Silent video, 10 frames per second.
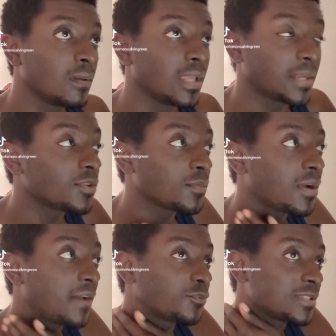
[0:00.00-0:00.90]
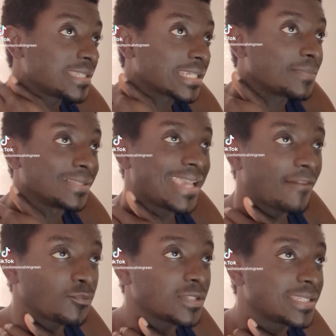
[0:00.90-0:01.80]
And I'm talking about after 6 months.
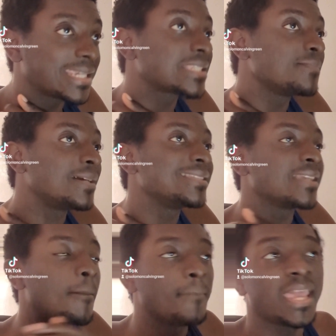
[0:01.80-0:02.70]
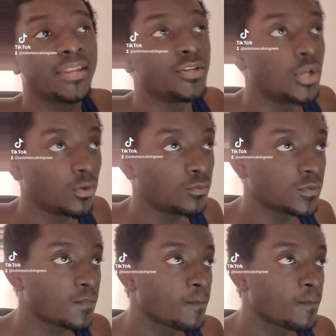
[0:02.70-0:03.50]
After 6 months, a man knows.